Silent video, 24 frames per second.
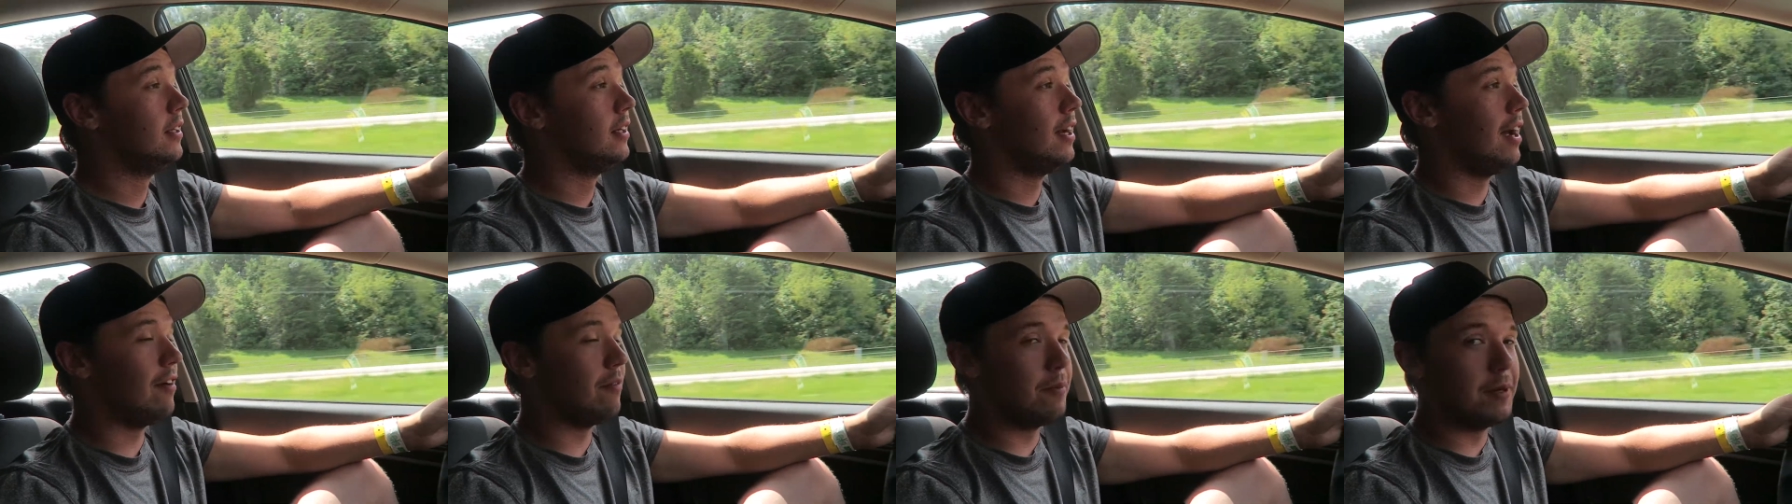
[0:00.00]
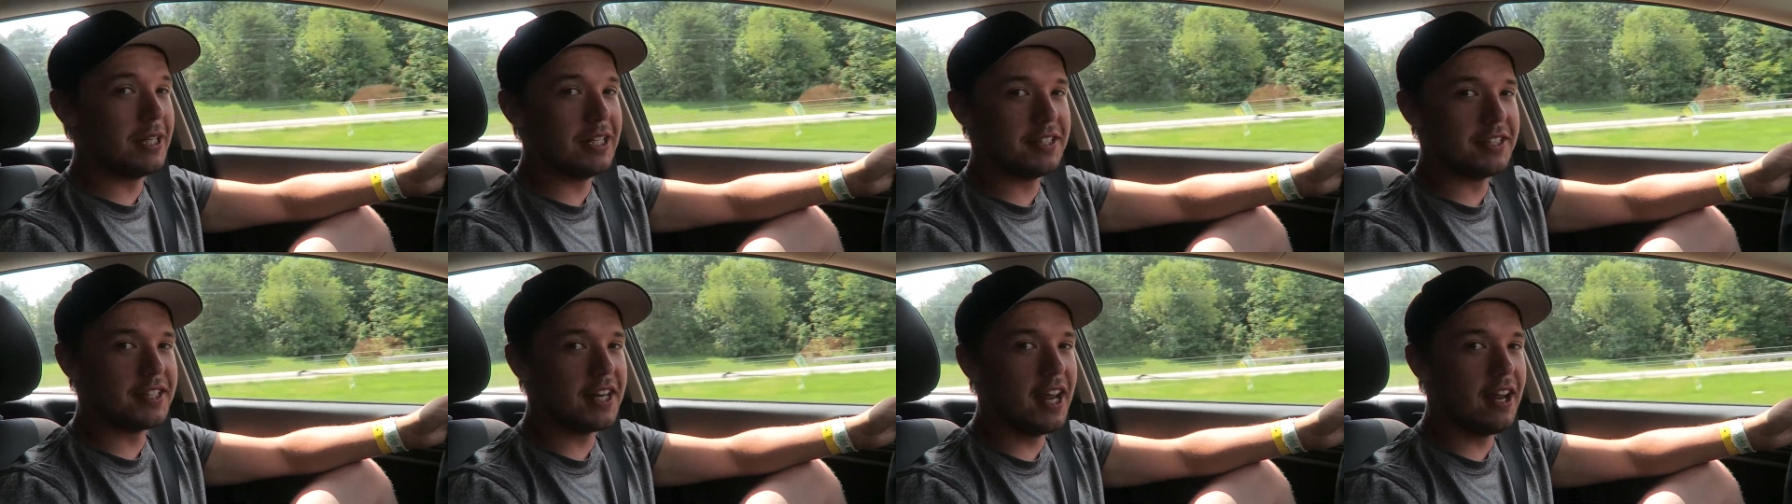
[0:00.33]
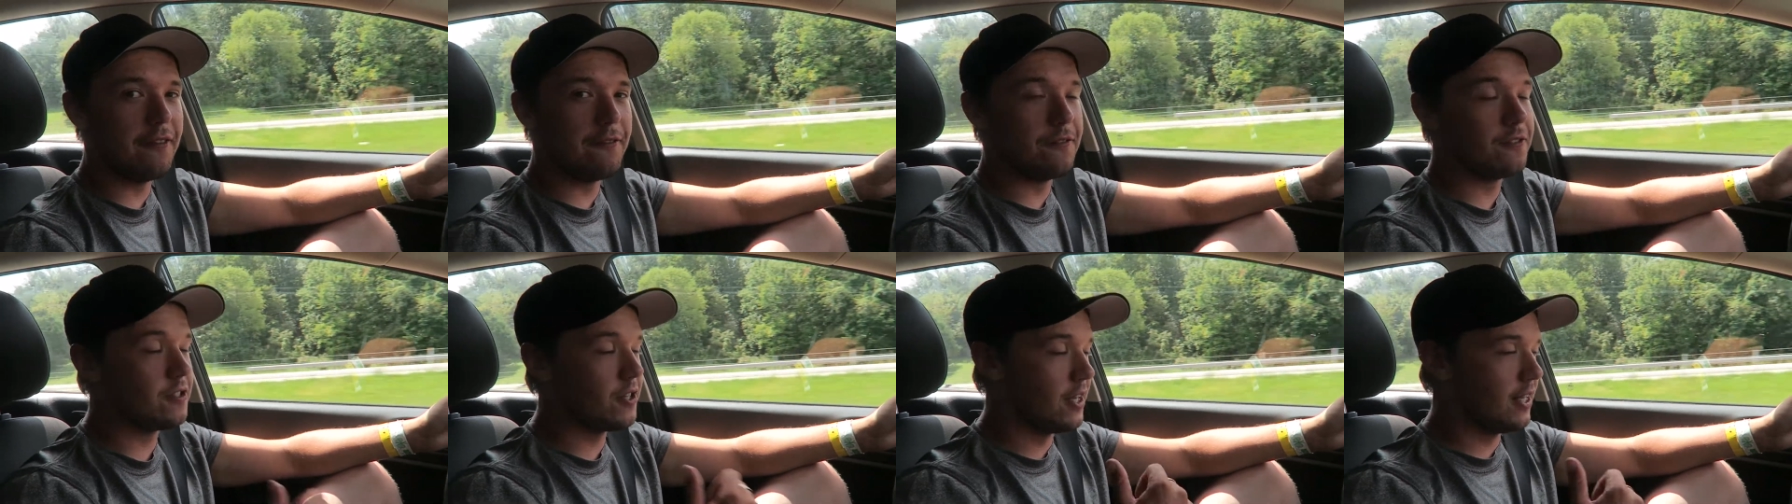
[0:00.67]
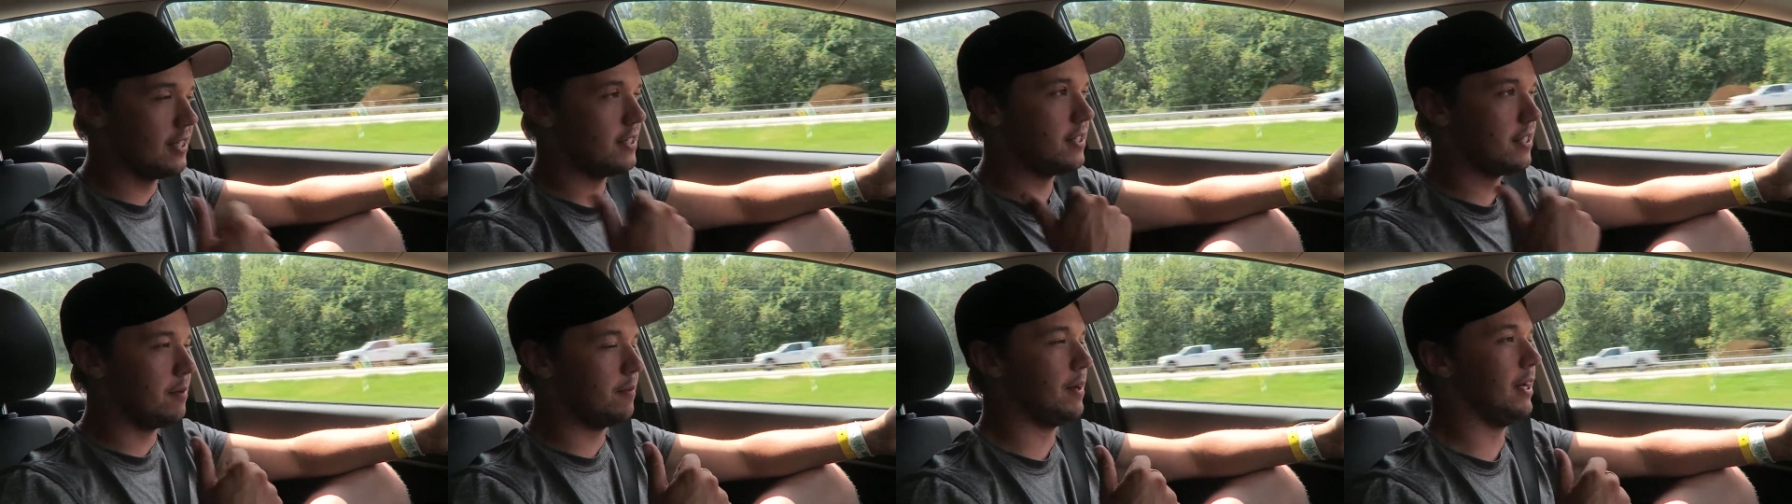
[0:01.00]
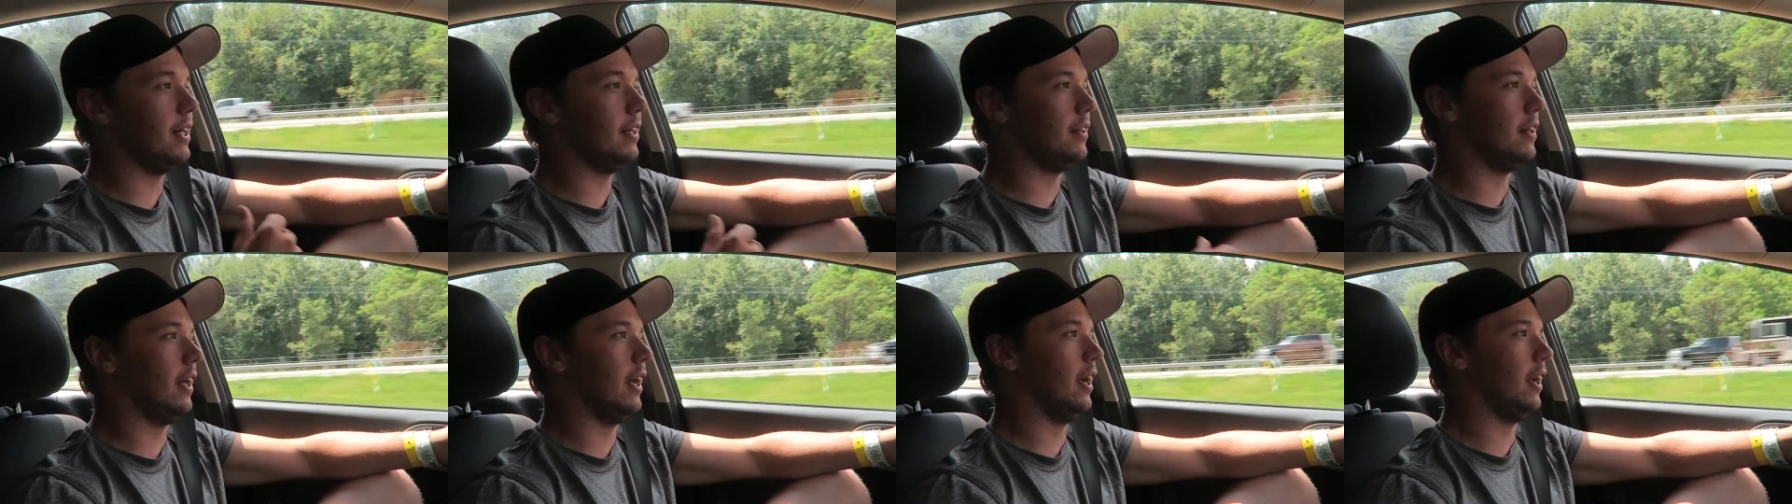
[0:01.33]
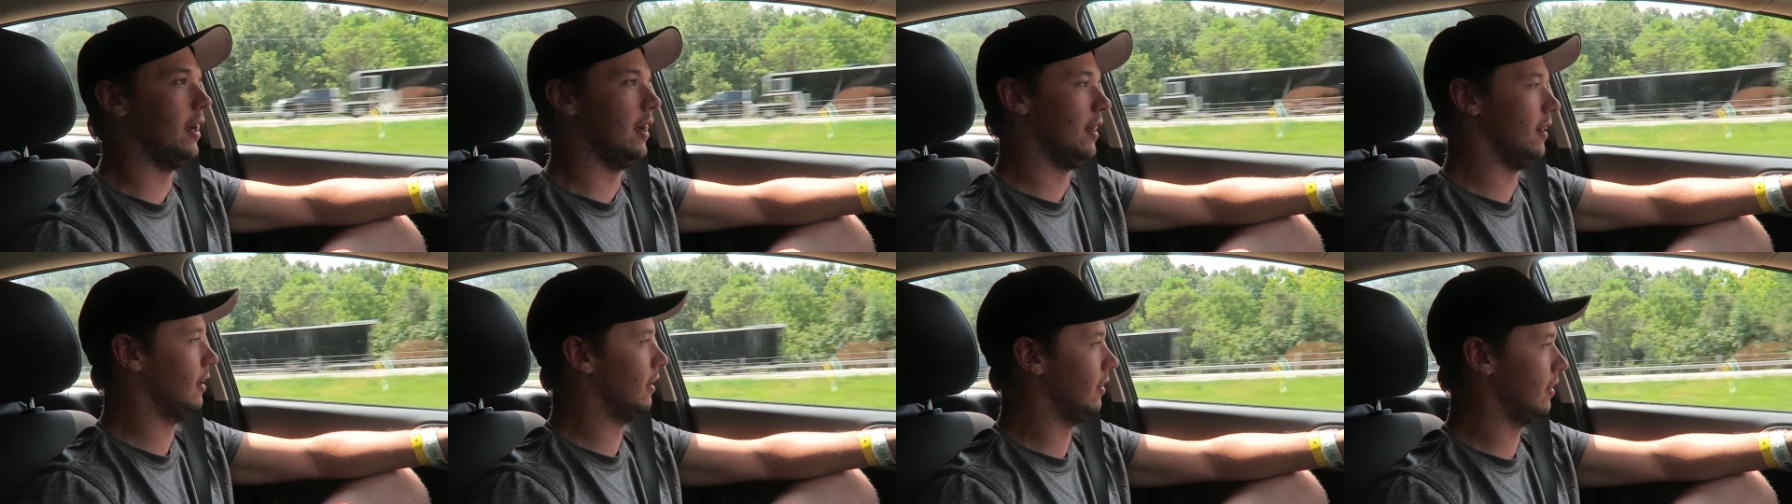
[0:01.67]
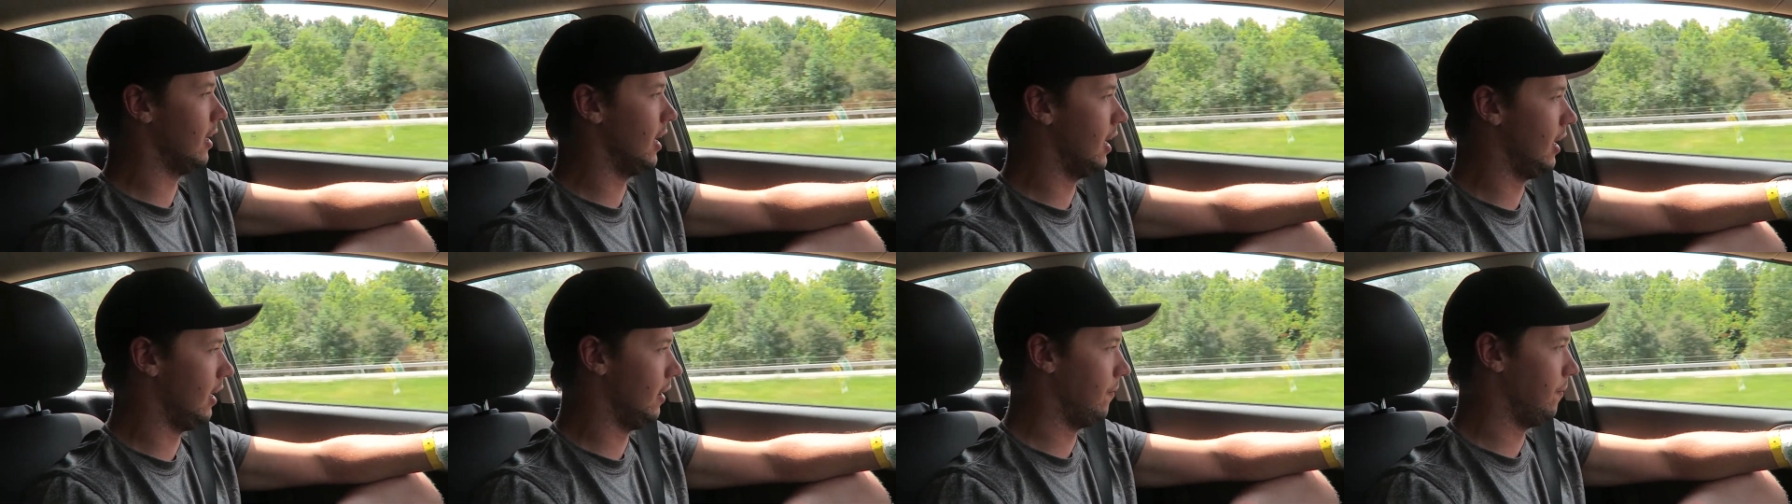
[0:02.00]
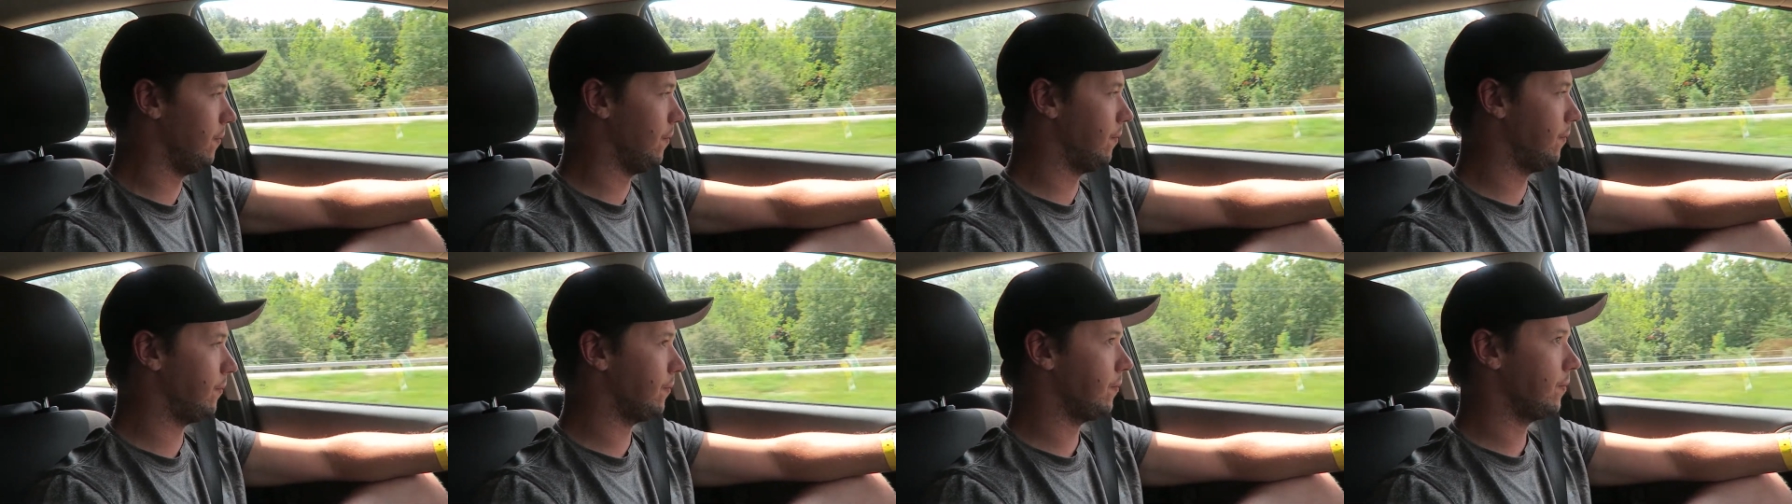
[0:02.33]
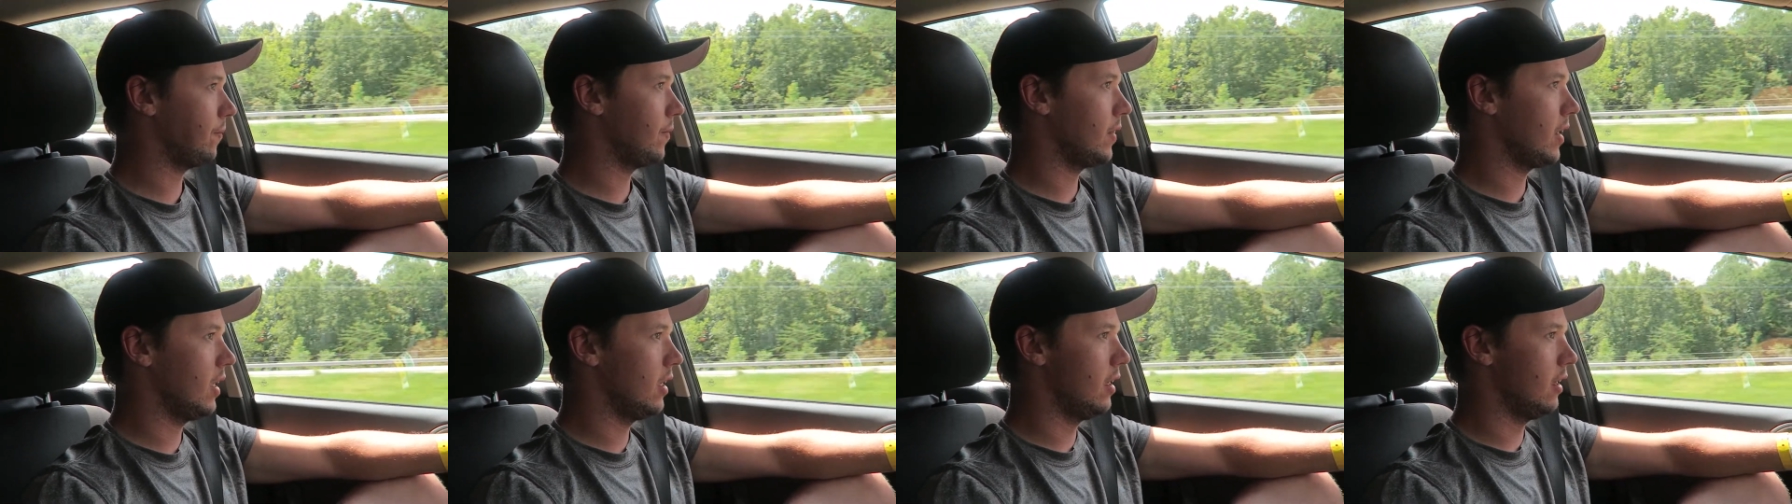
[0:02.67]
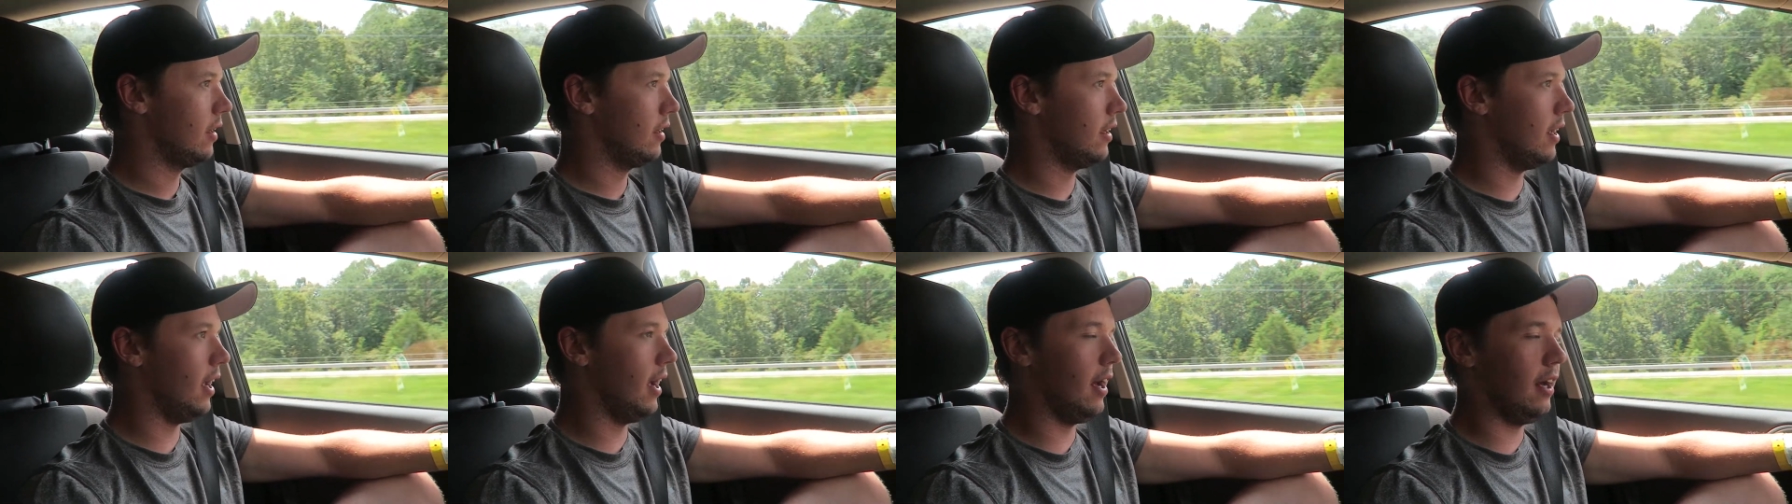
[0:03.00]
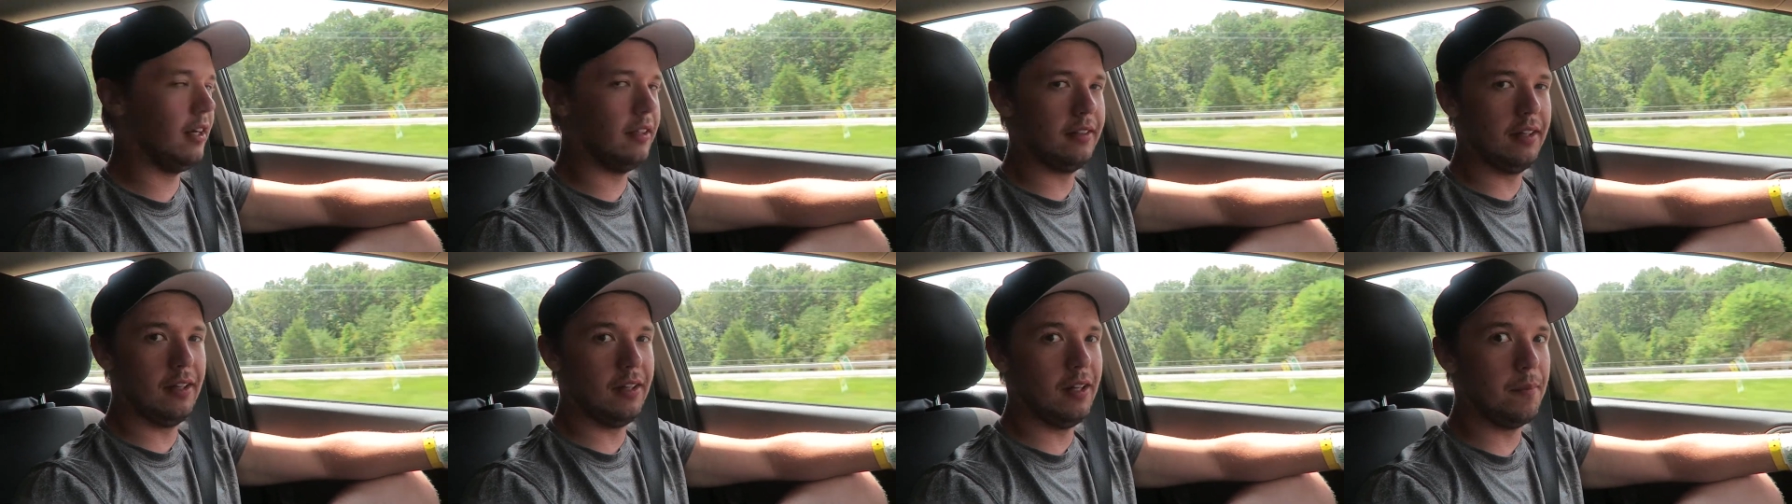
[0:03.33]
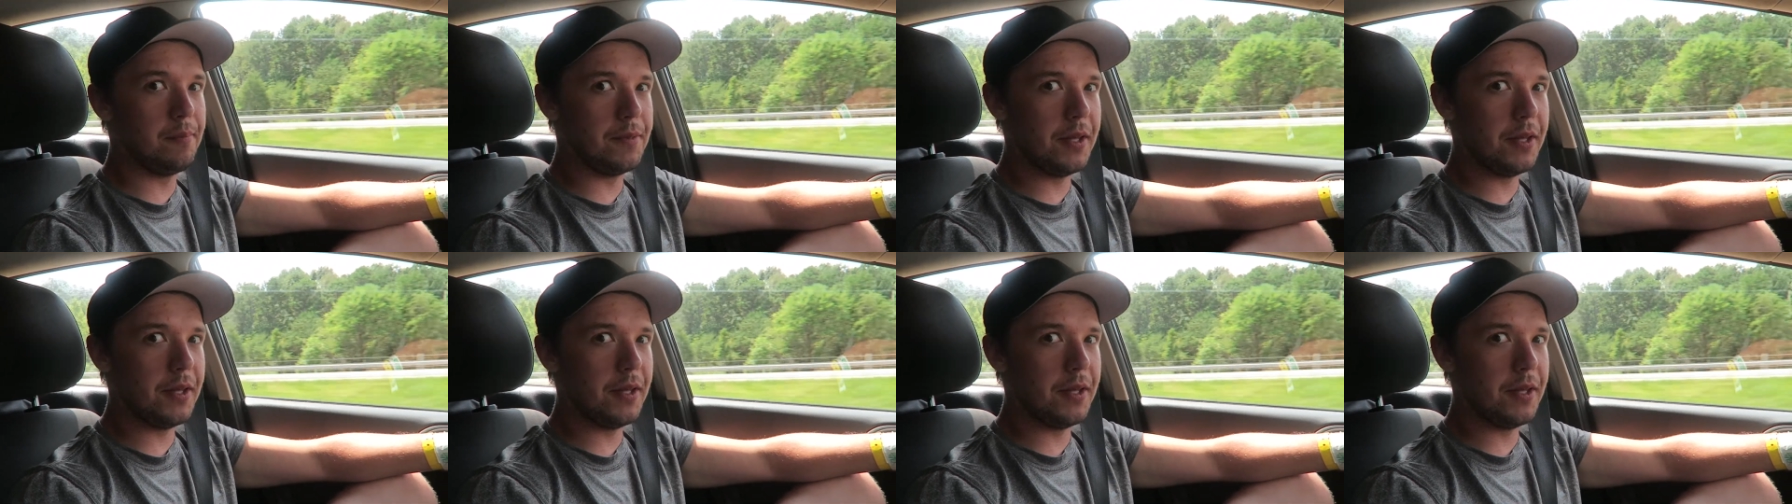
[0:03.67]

everybody's safe, so that's the main thing. And yeah, I'll